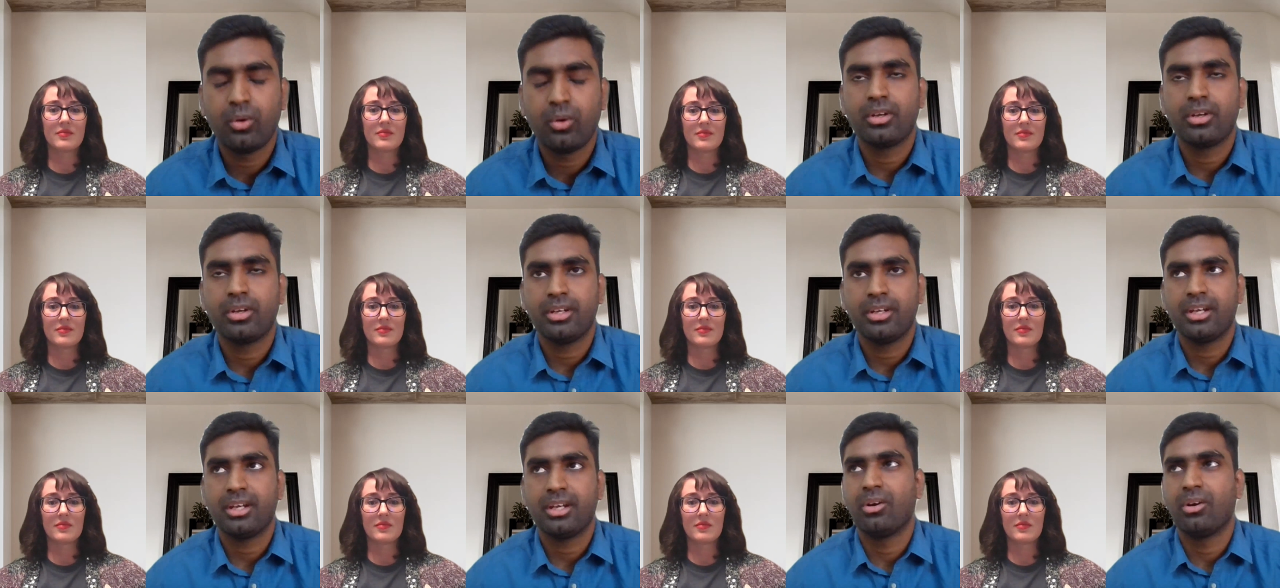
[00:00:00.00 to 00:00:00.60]

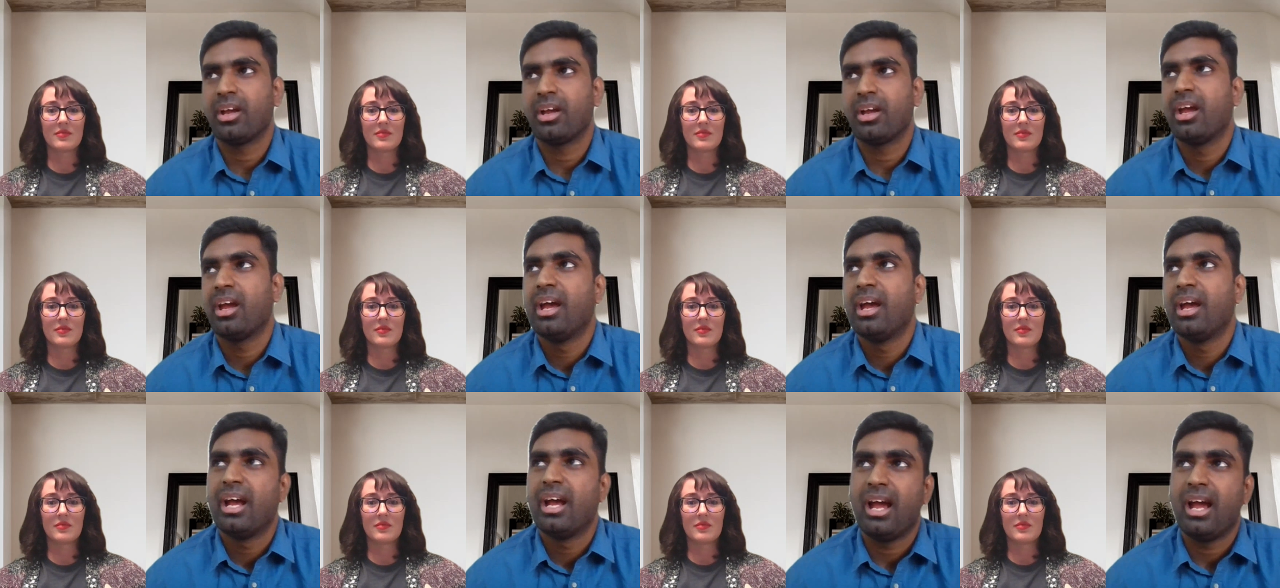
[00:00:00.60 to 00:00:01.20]
Speaker 1: Okay,
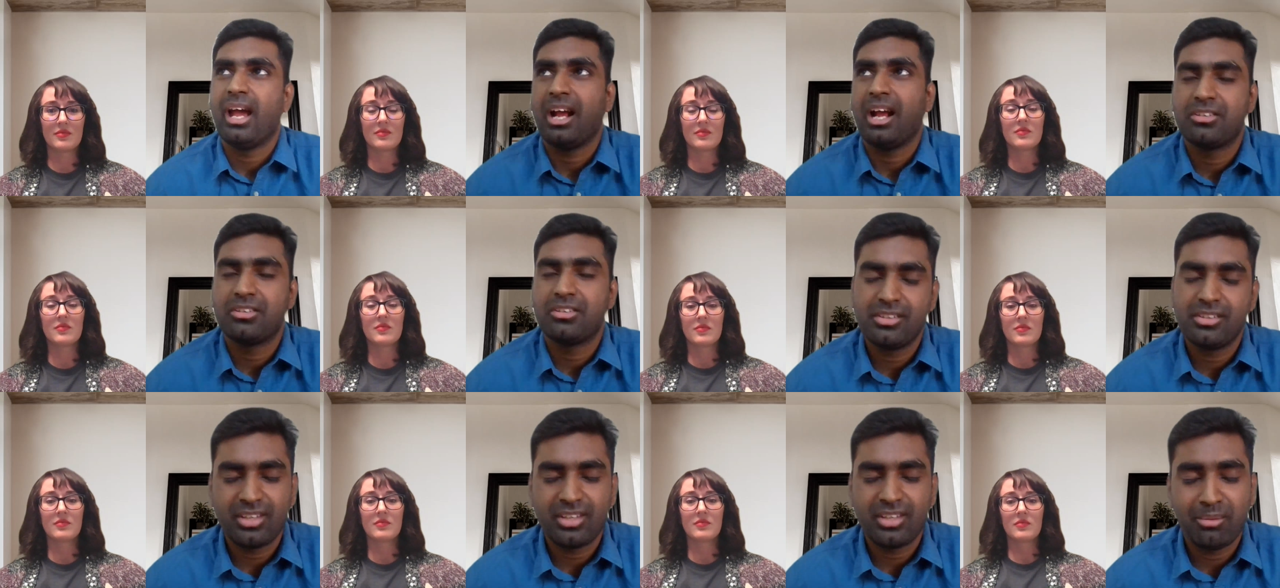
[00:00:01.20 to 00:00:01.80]
okay.
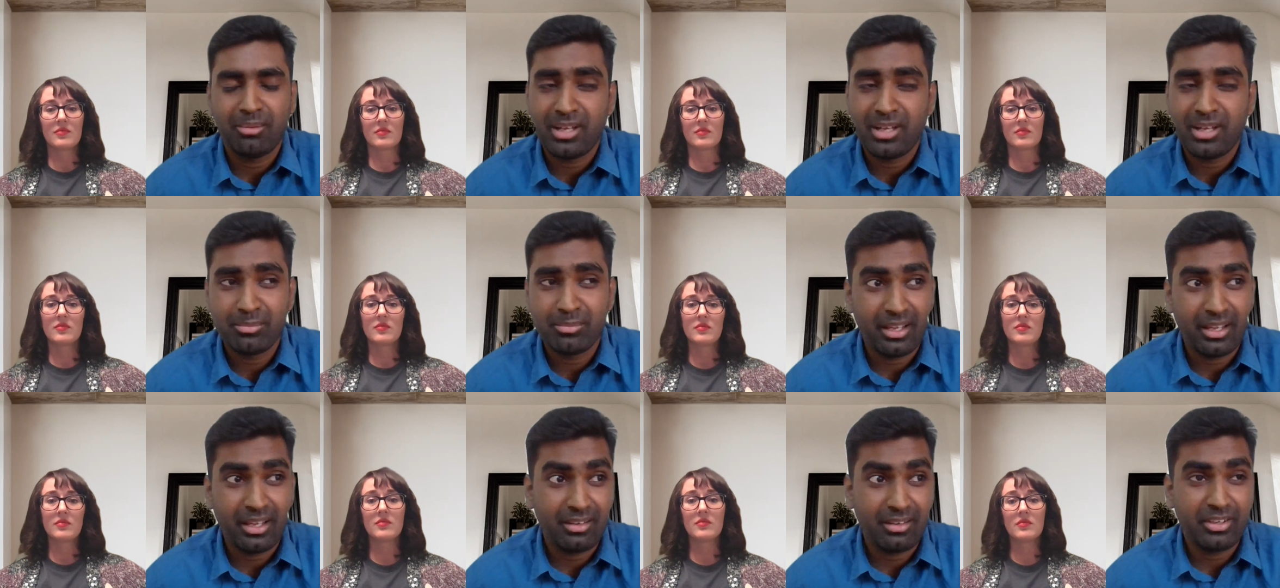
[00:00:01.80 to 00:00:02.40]
Actually,
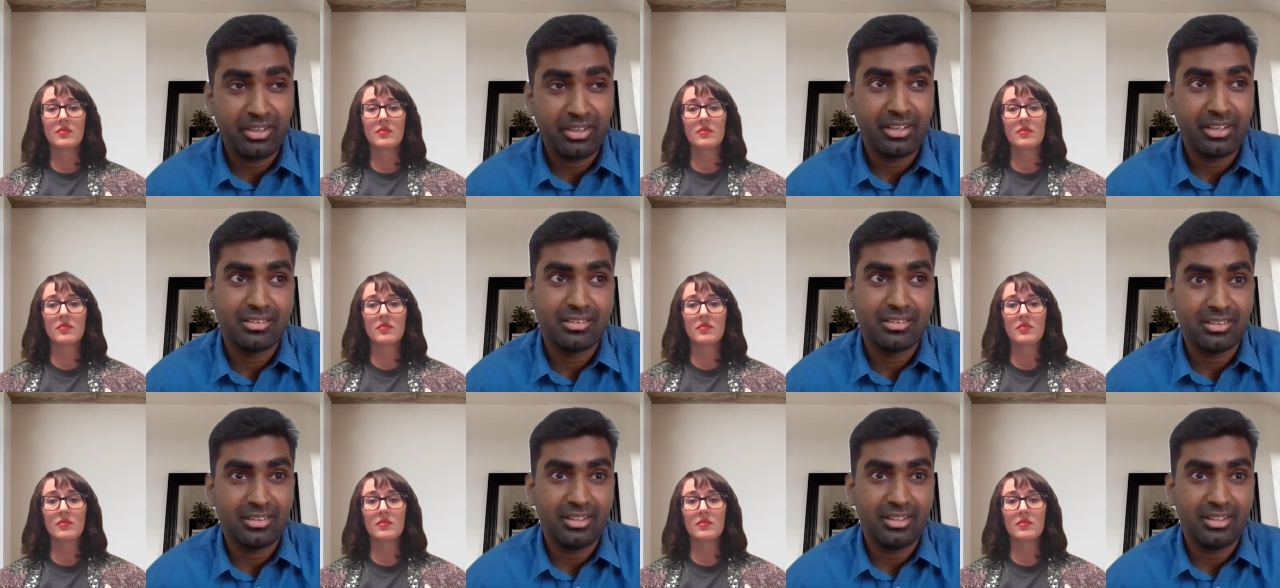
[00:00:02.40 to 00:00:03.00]
sometimes I,
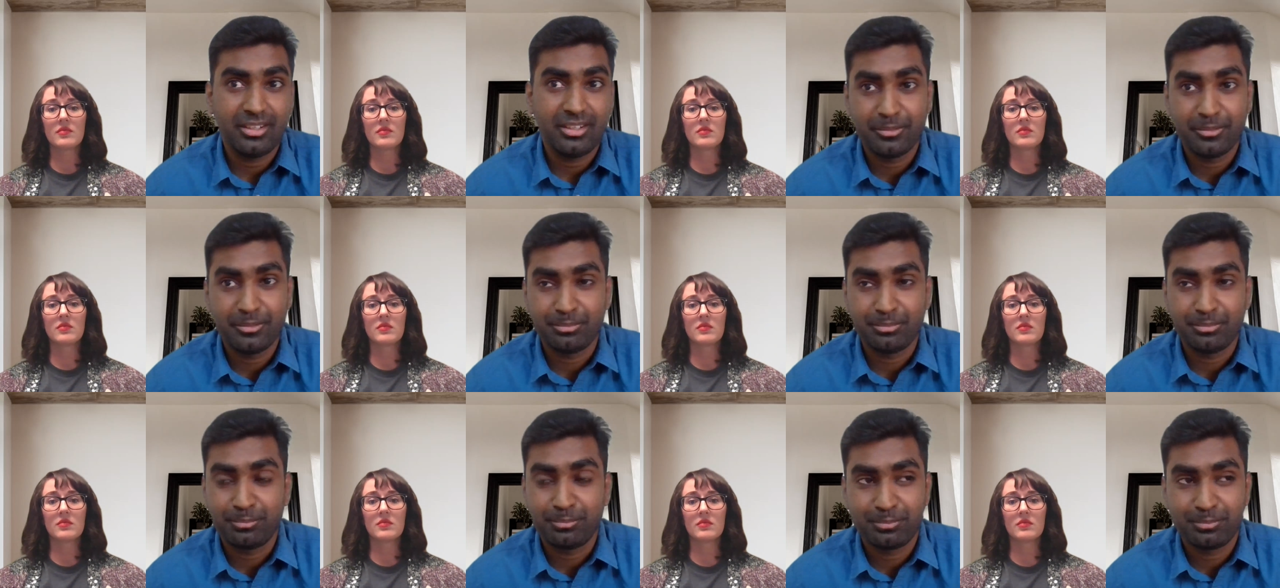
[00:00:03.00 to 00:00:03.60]
we can
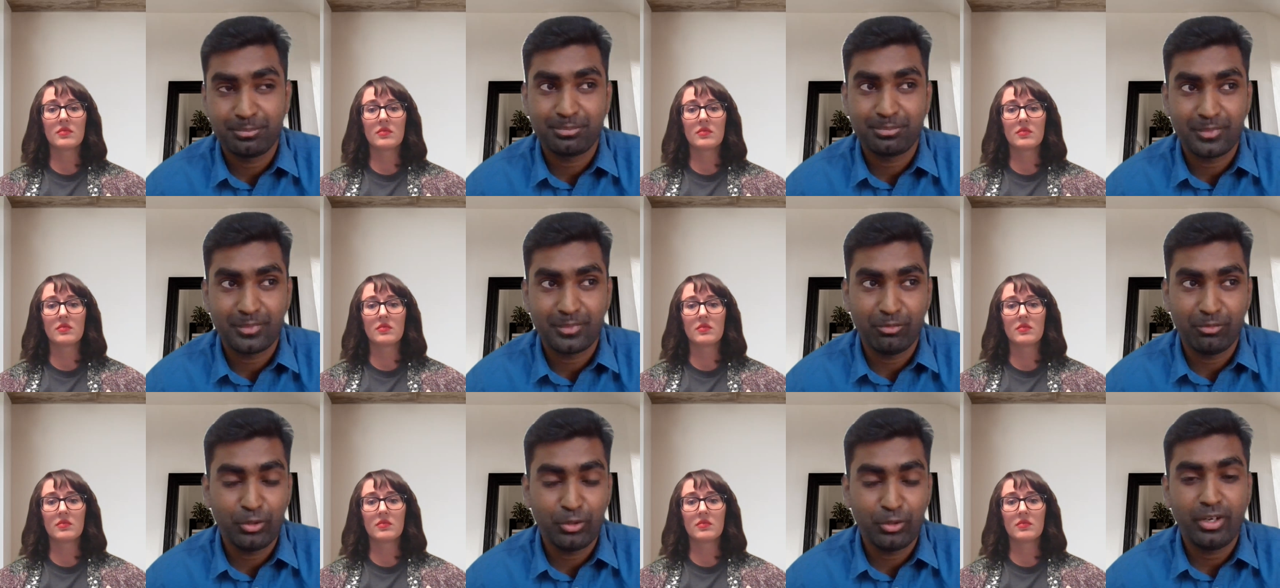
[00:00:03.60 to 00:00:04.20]
say
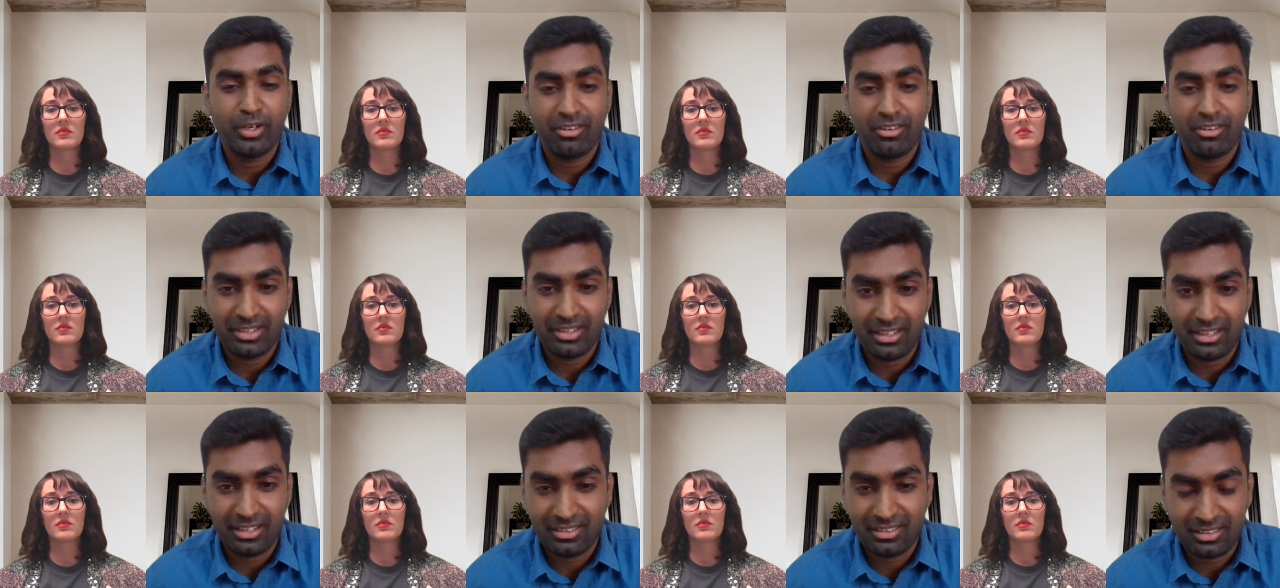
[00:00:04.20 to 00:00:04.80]
um, we don't
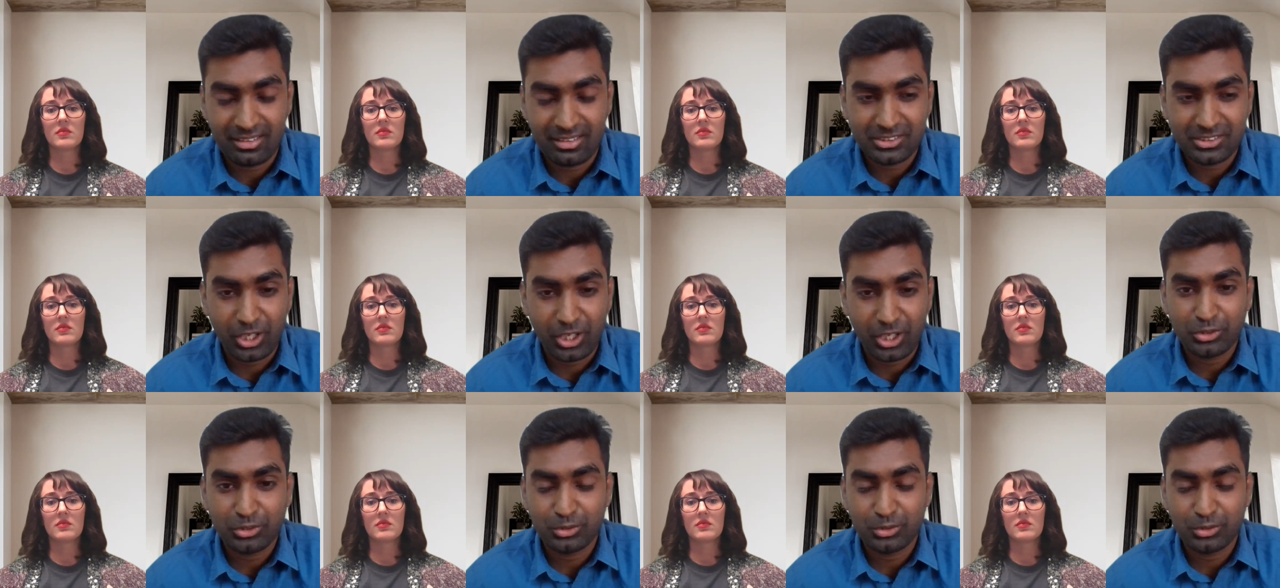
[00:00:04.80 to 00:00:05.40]
have get
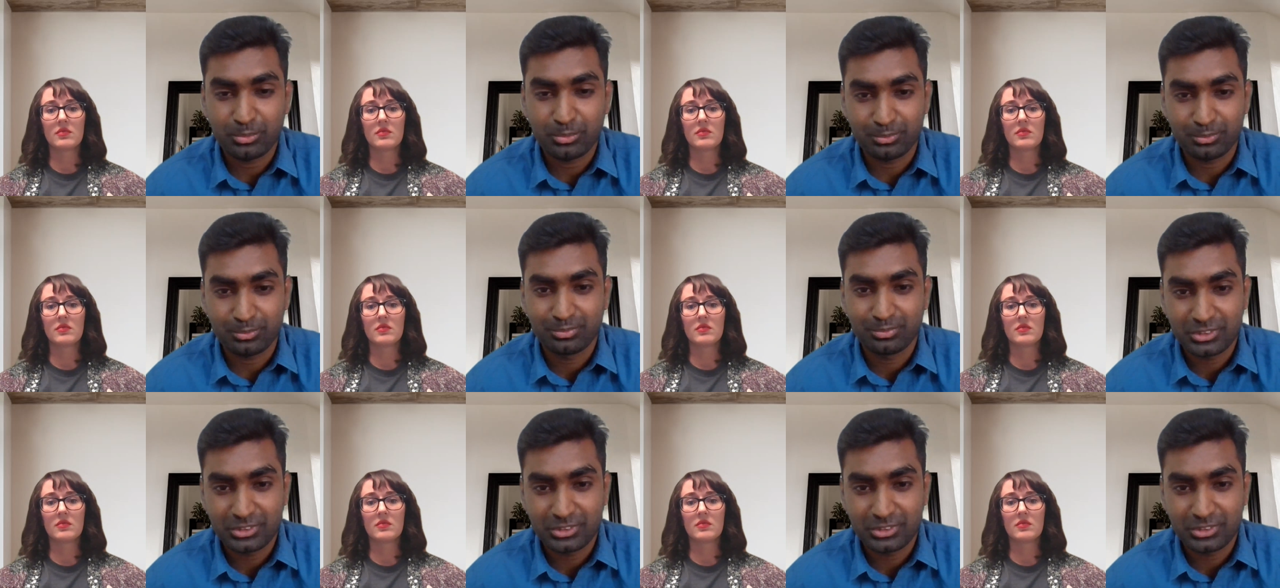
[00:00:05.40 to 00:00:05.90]
a chance to